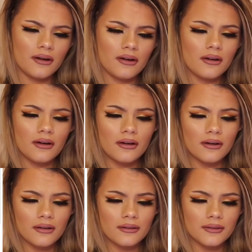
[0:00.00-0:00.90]

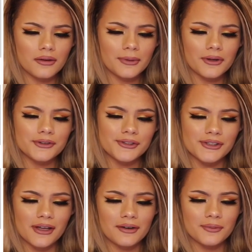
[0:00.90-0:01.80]
Aww. Oh my God, your
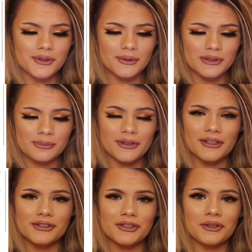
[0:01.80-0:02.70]
son and wish I was as
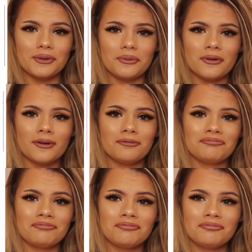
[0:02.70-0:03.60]
pretty as you.
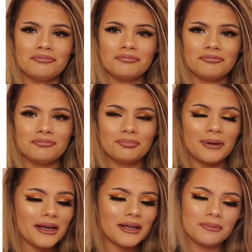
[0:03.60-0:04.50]

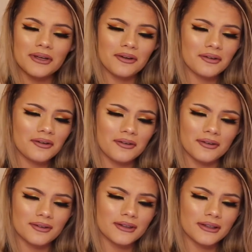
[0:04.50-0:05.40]
Baby
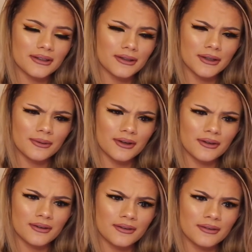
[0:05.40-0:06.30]
girl. Are you a
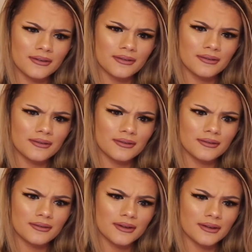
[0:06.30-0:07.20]
girl?
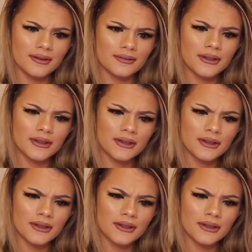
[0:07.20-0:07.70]
I don't know.